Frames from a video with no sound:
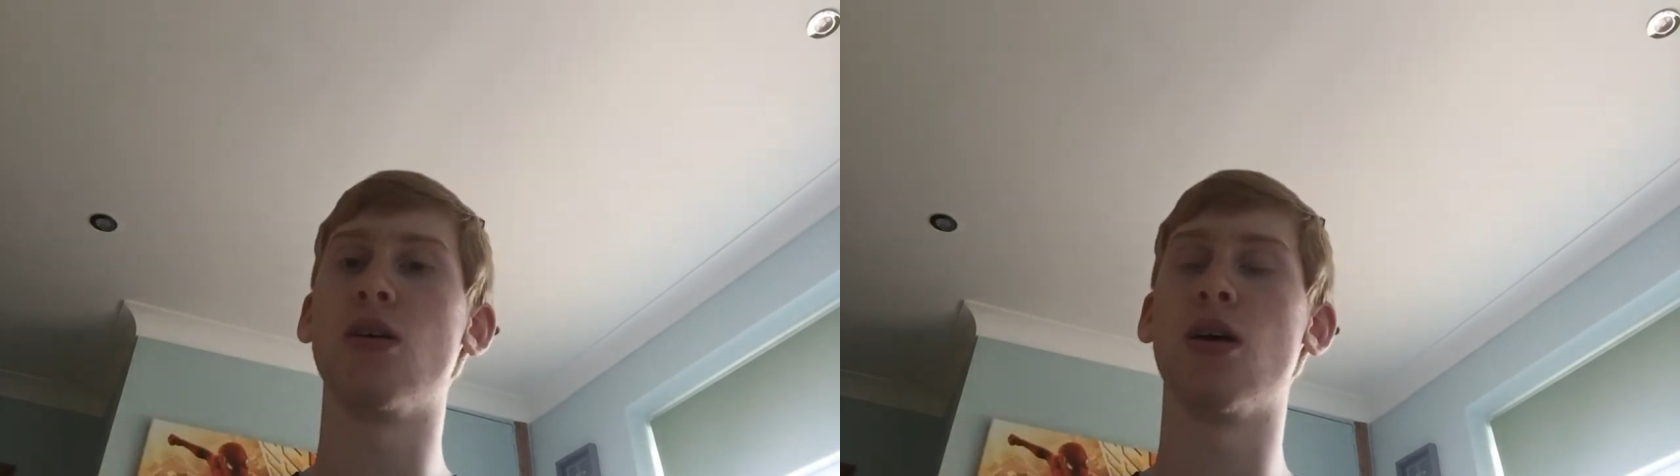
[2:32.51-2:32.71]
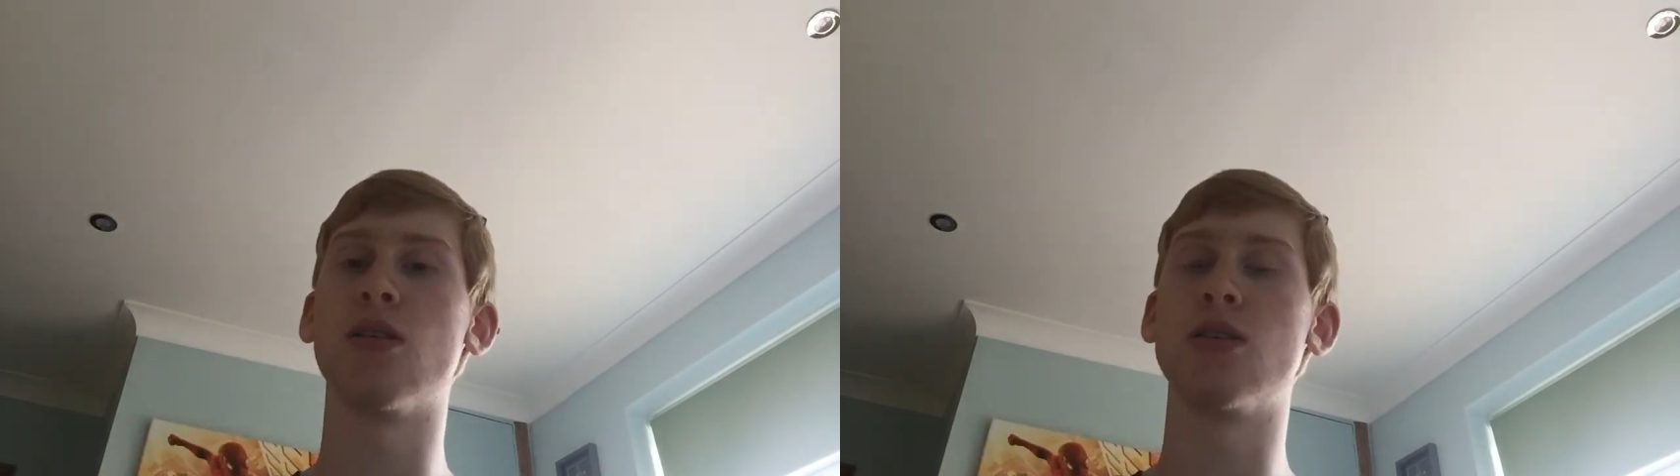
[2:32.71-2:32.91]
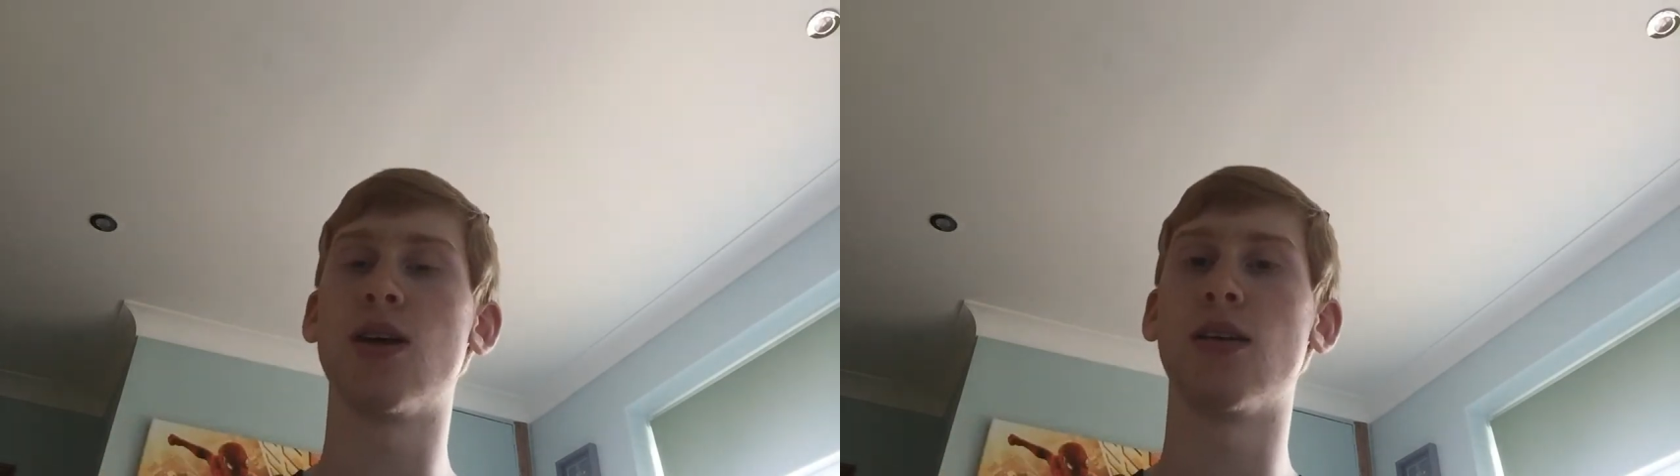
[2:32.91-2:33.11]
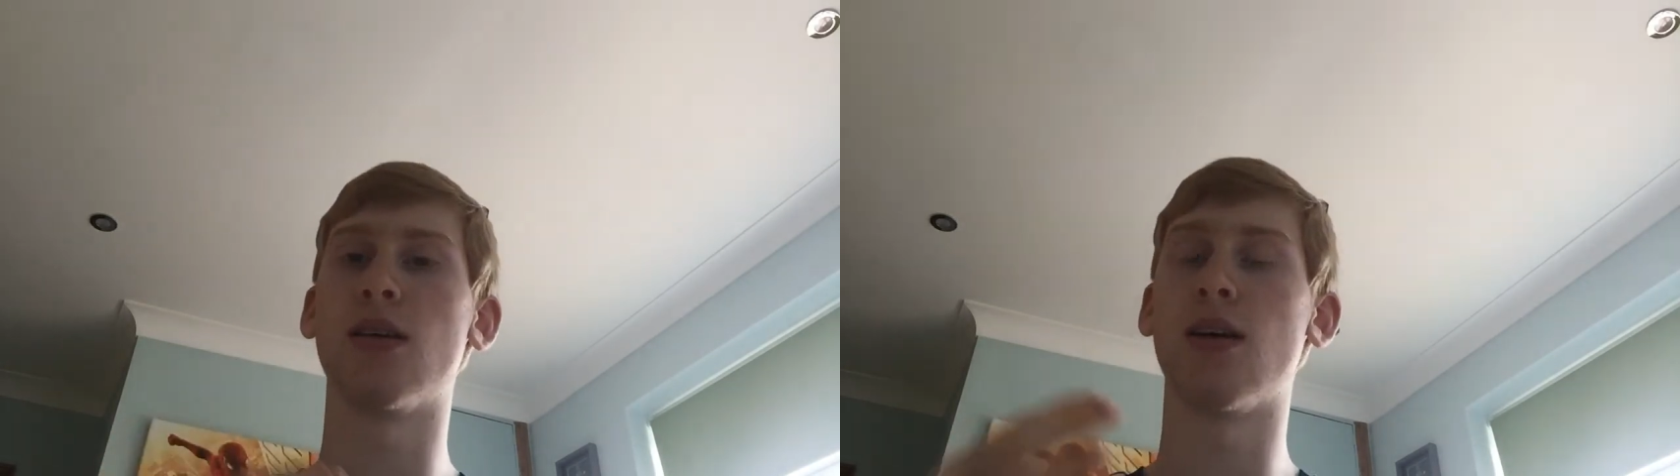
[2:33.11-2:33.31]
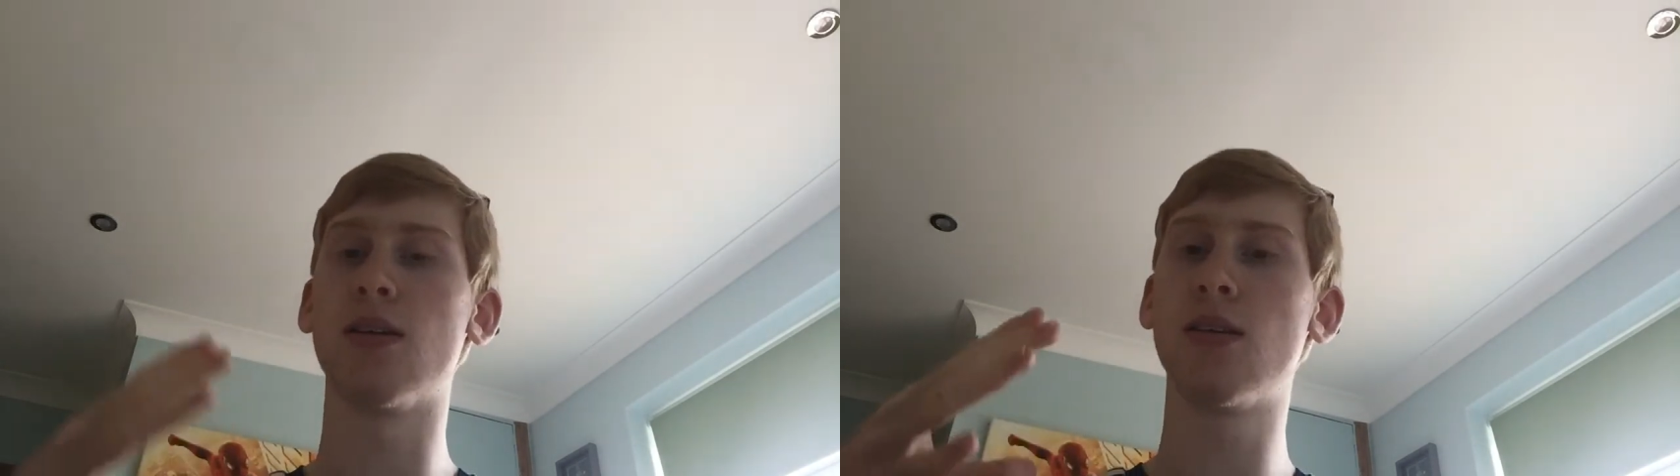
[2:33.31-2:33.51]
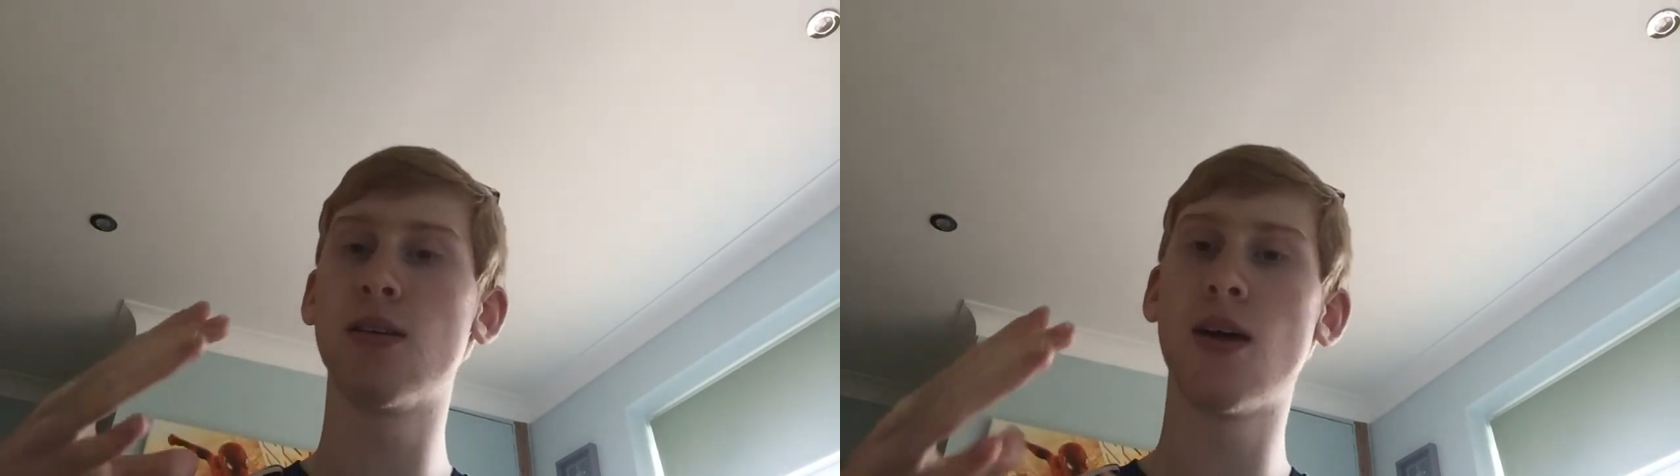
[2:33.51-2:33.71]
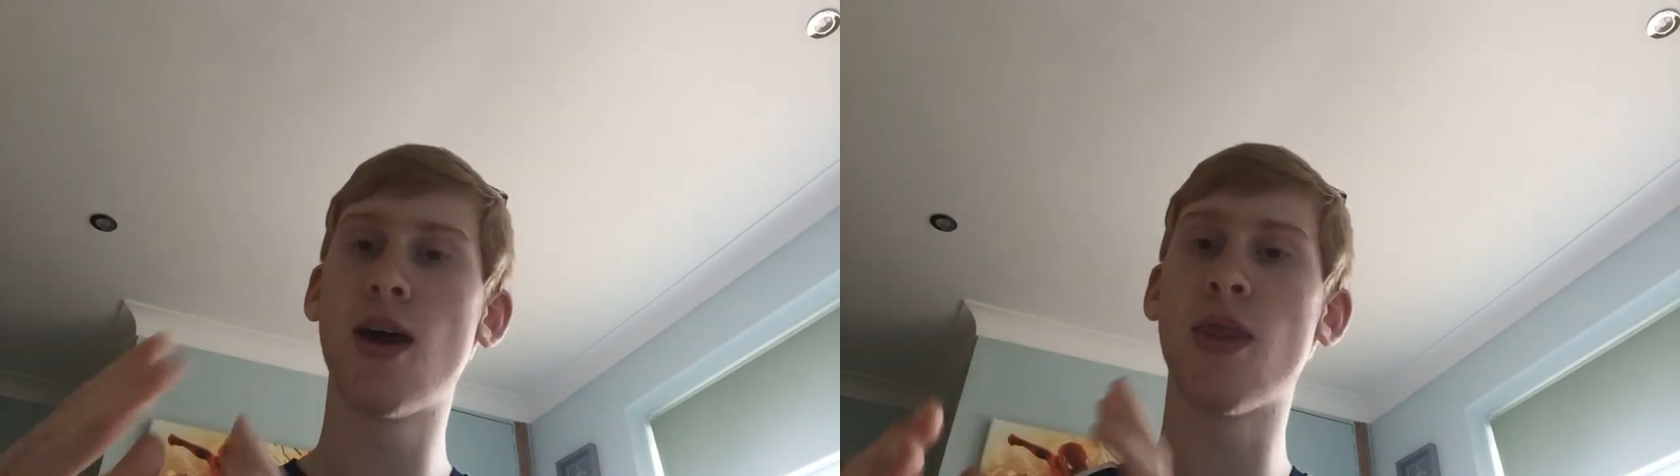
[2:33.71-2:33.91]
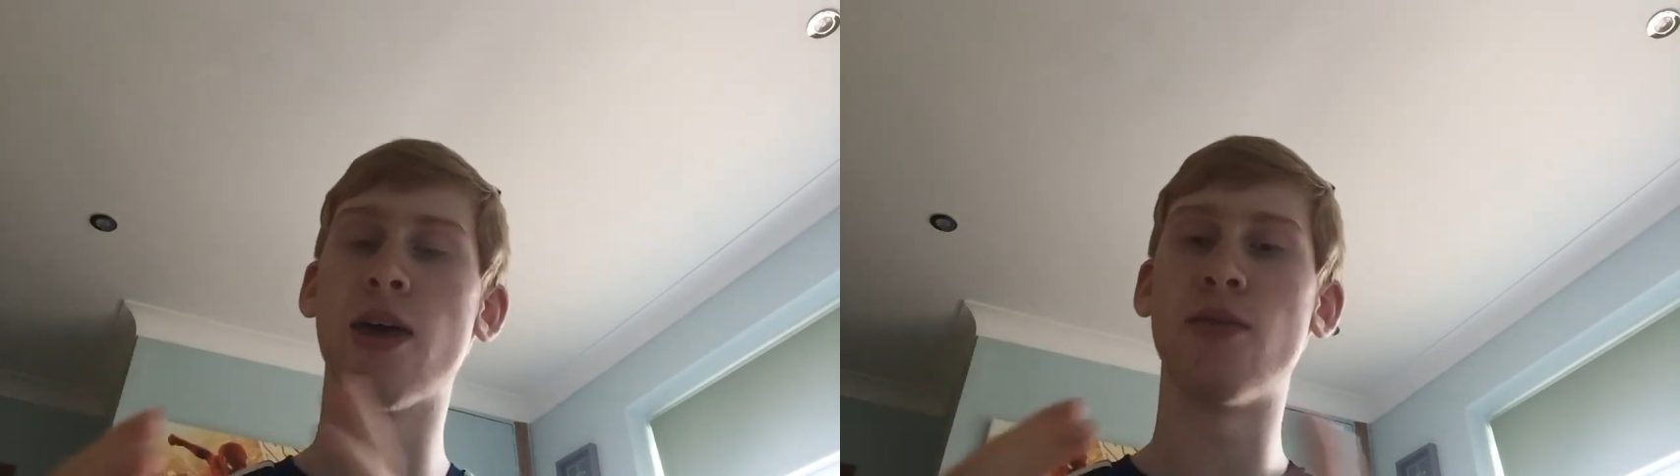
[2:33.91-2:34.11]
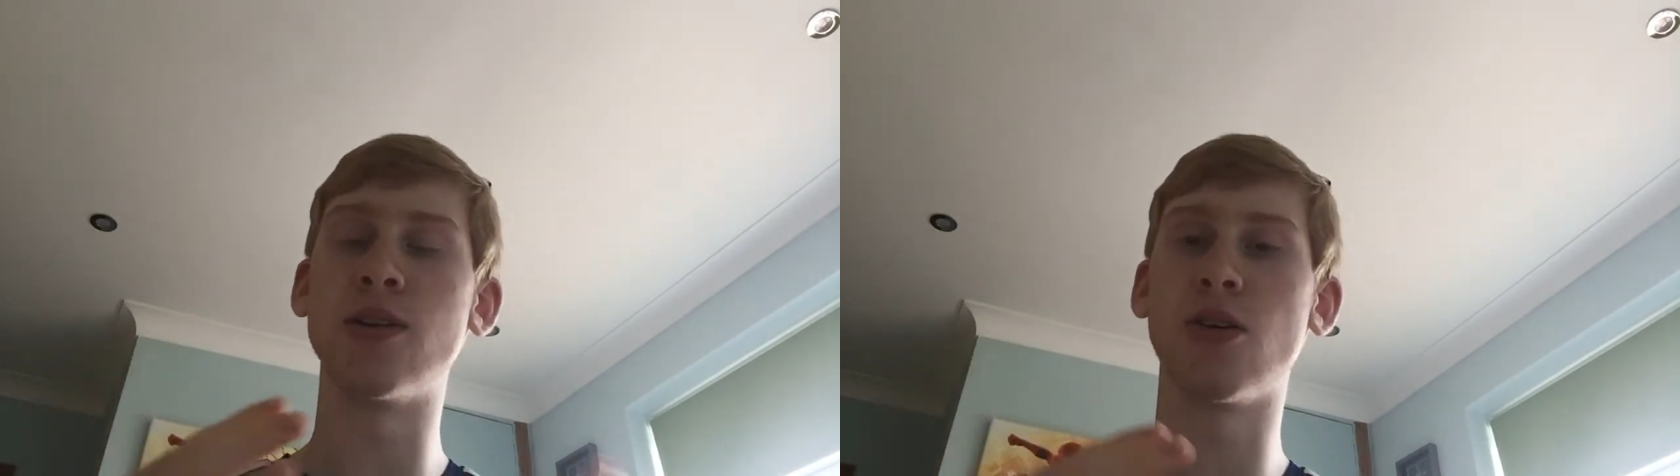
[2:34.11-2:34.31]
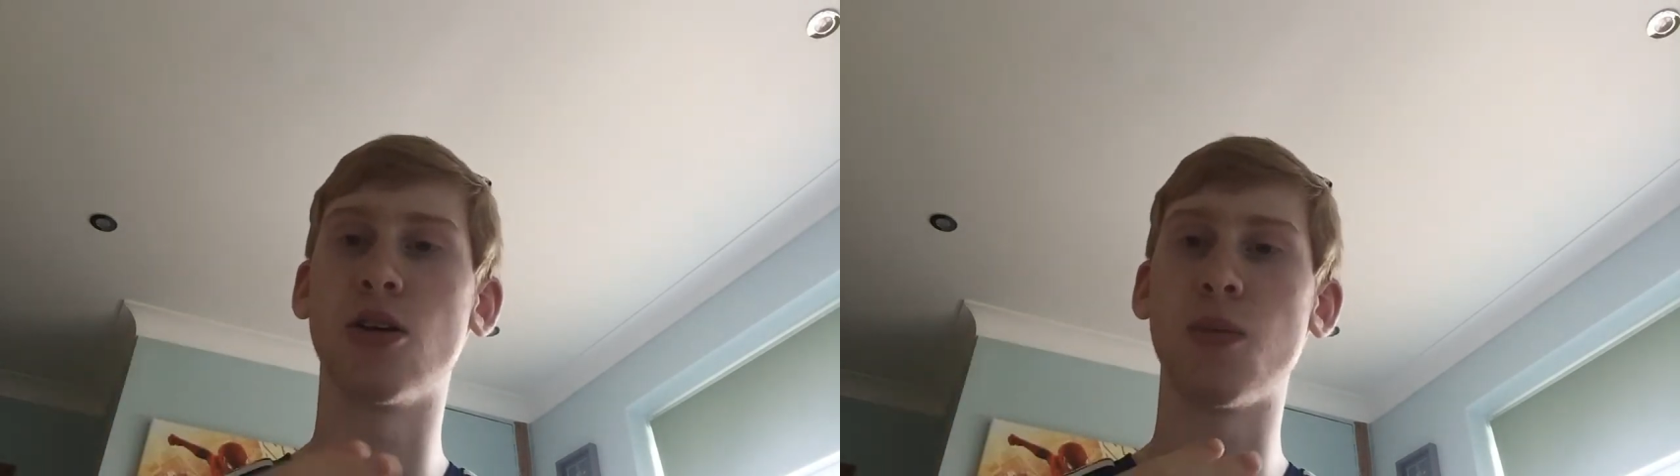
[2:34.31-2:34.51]
understand that there
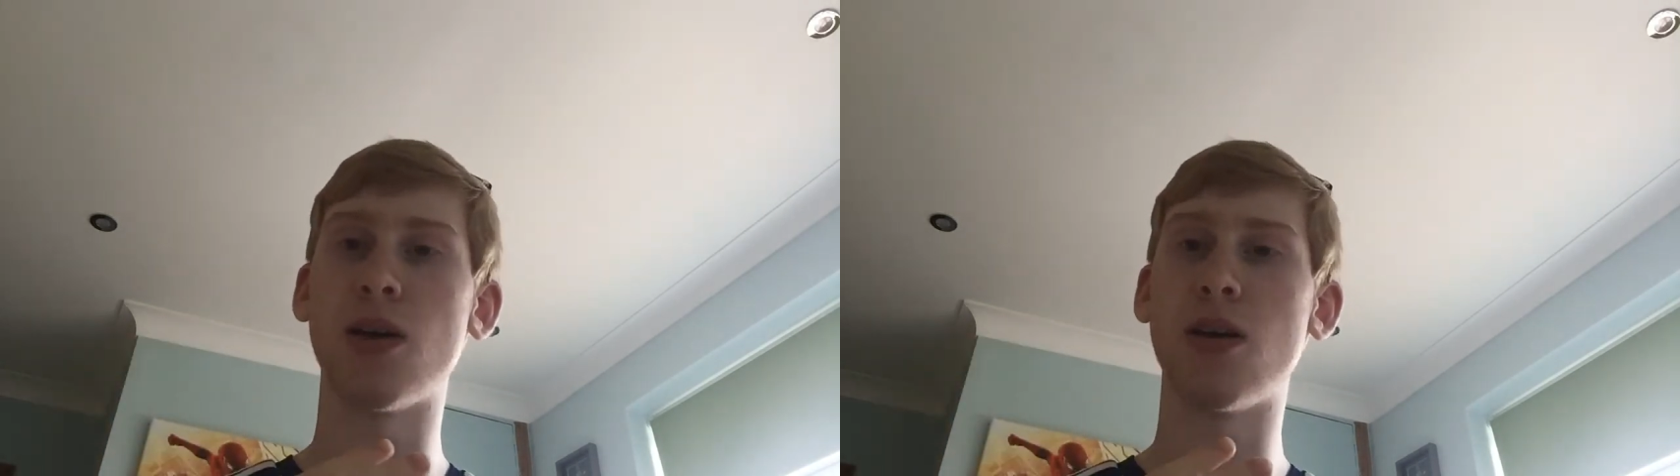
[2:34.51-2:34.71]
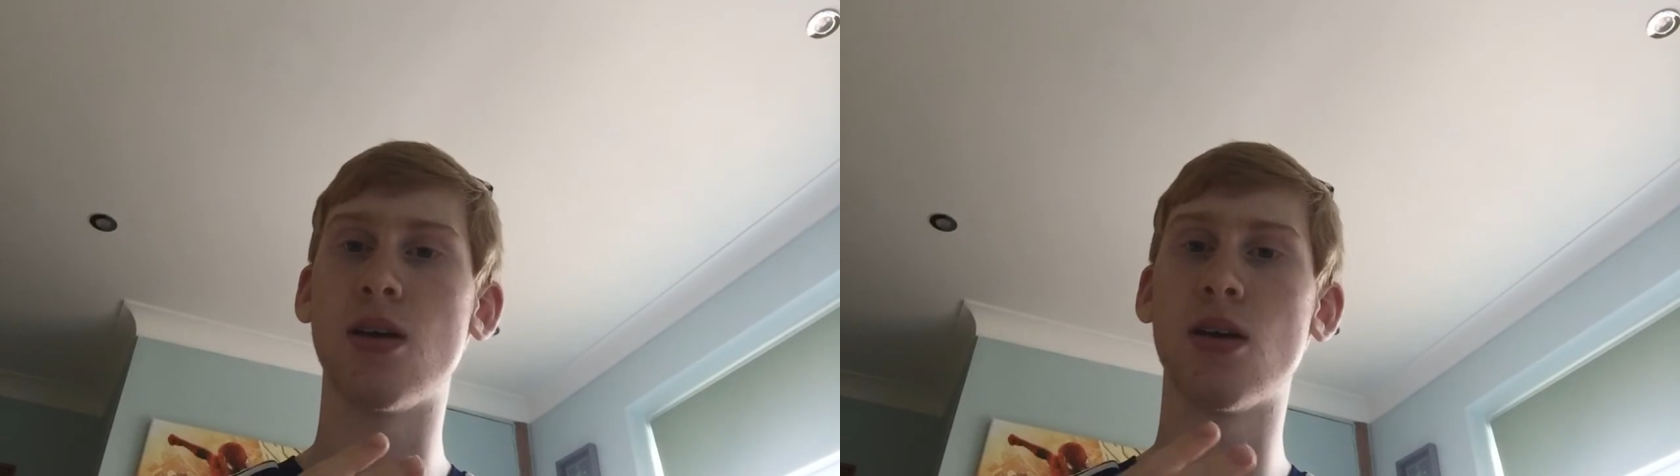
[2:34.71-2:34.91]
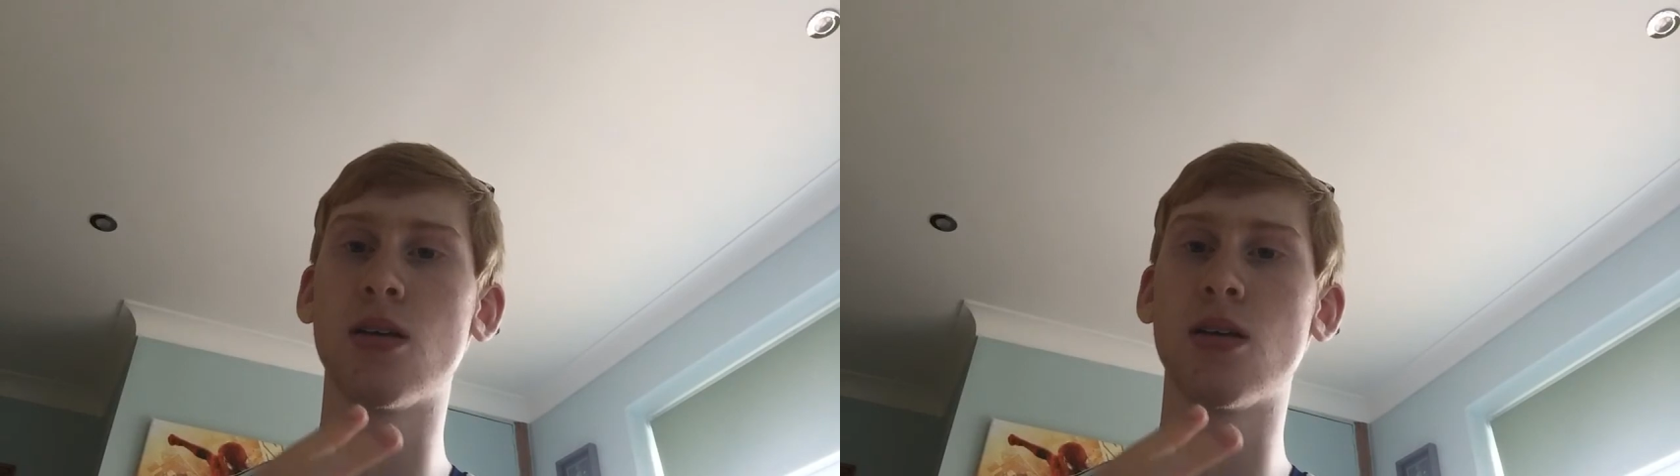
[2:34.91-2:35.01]
is going to be